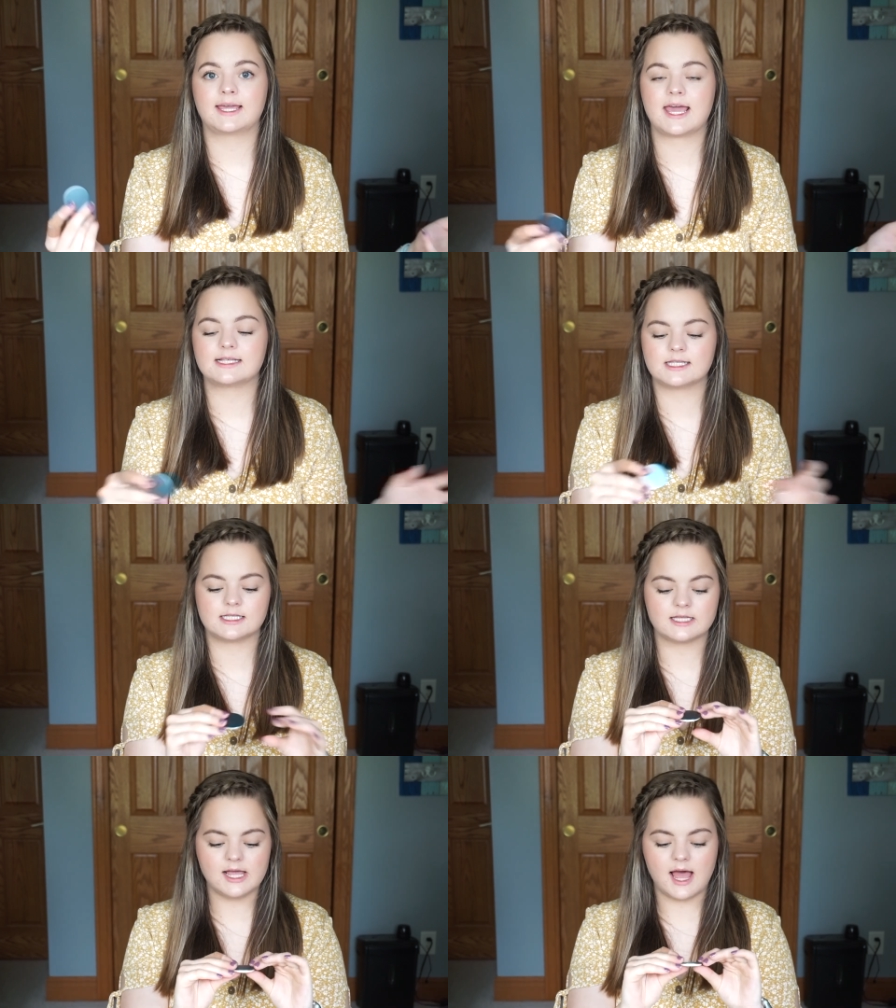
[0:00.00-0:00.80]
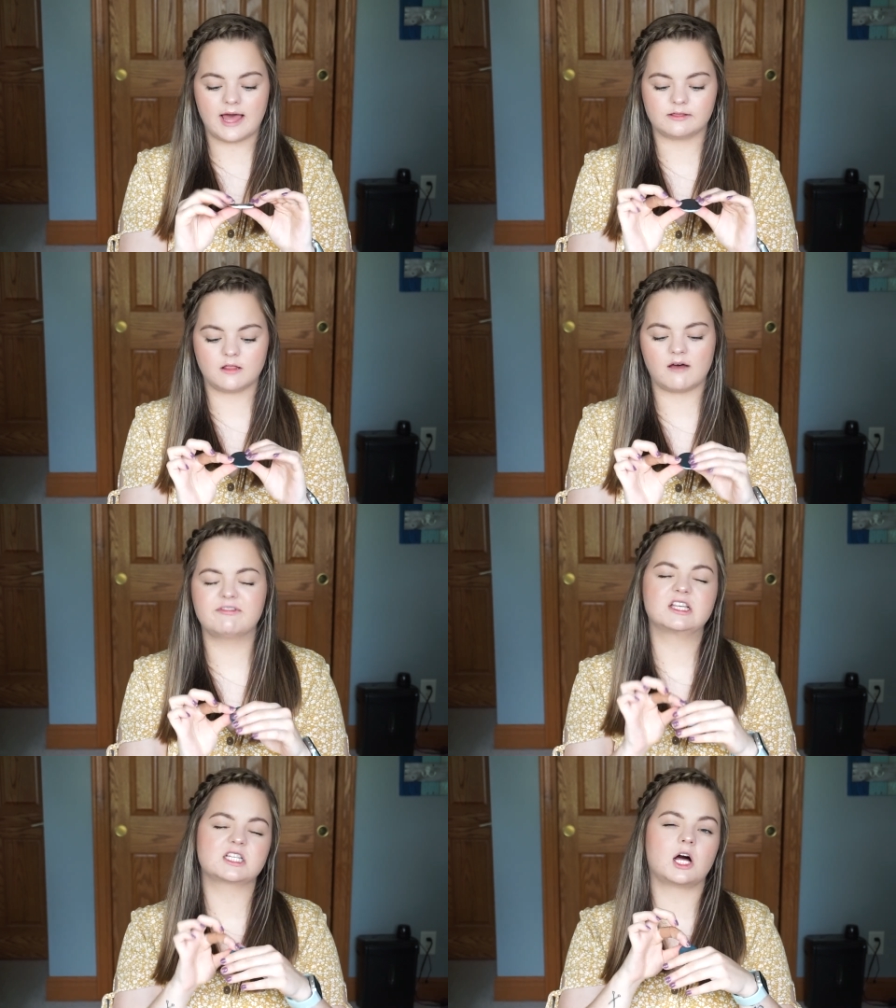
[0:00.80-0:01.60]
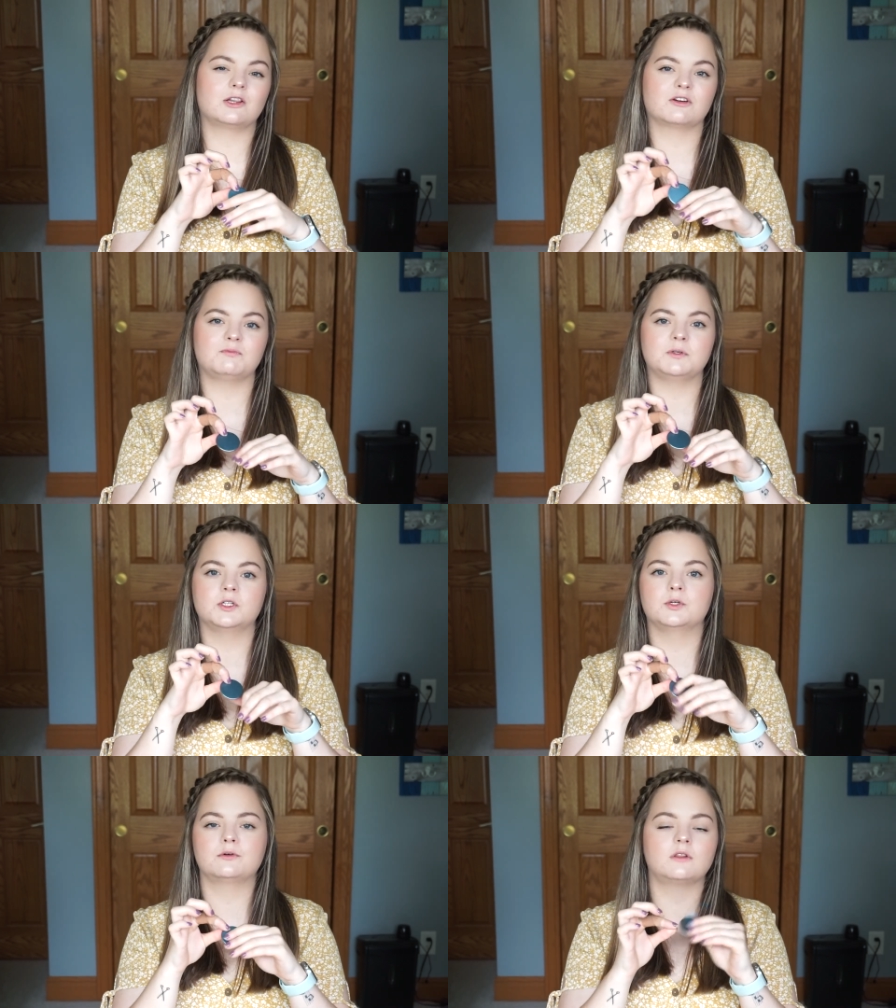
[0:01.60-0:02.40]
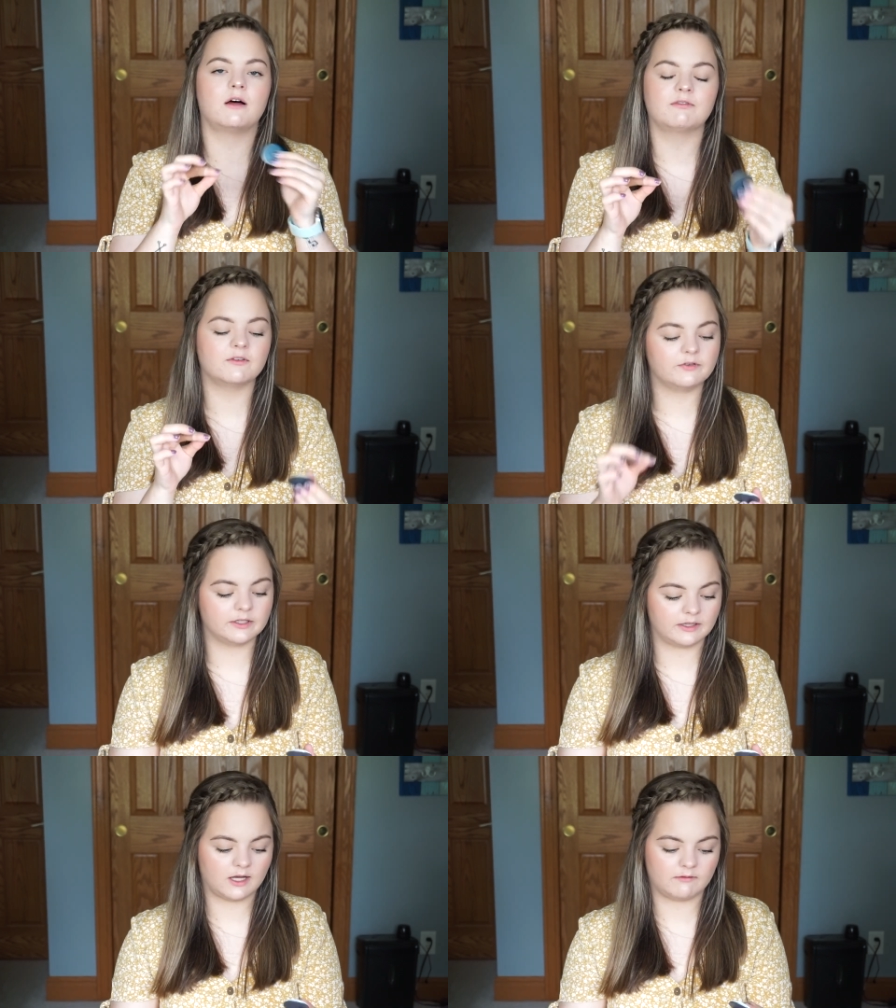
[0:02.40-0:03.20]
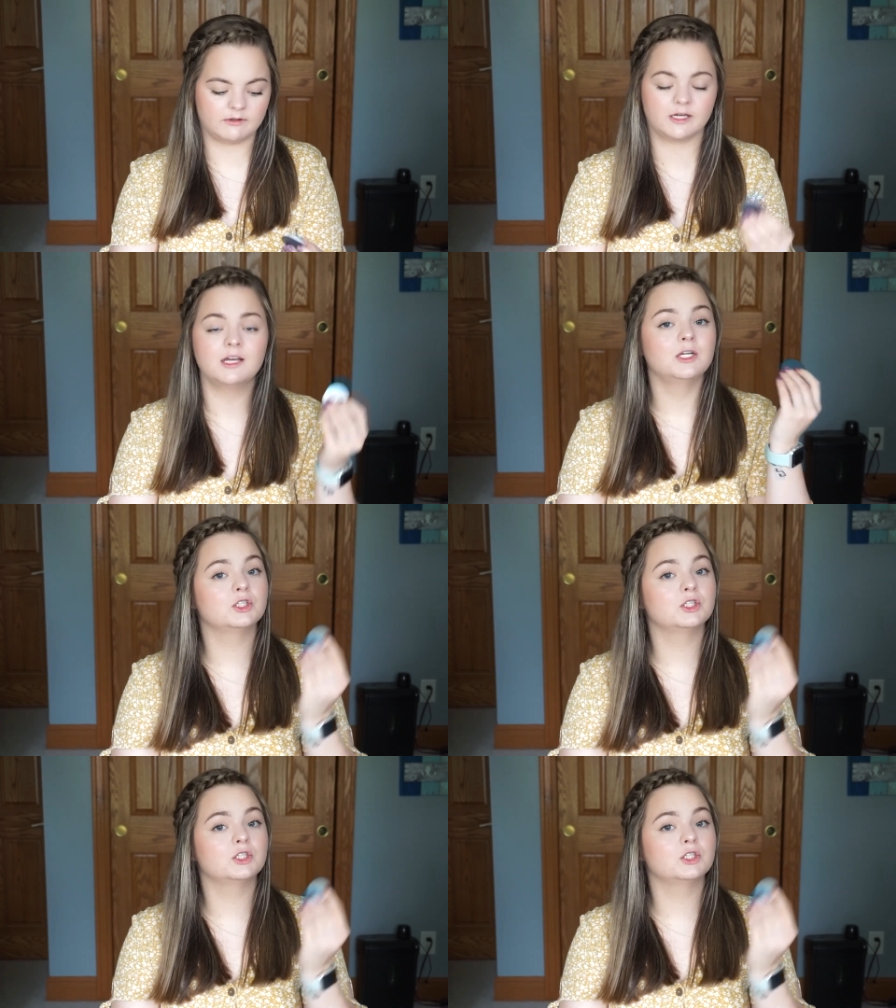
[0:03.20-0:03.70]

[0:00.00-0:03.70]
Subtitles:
cases. I love this color of blue, love the feeling of it.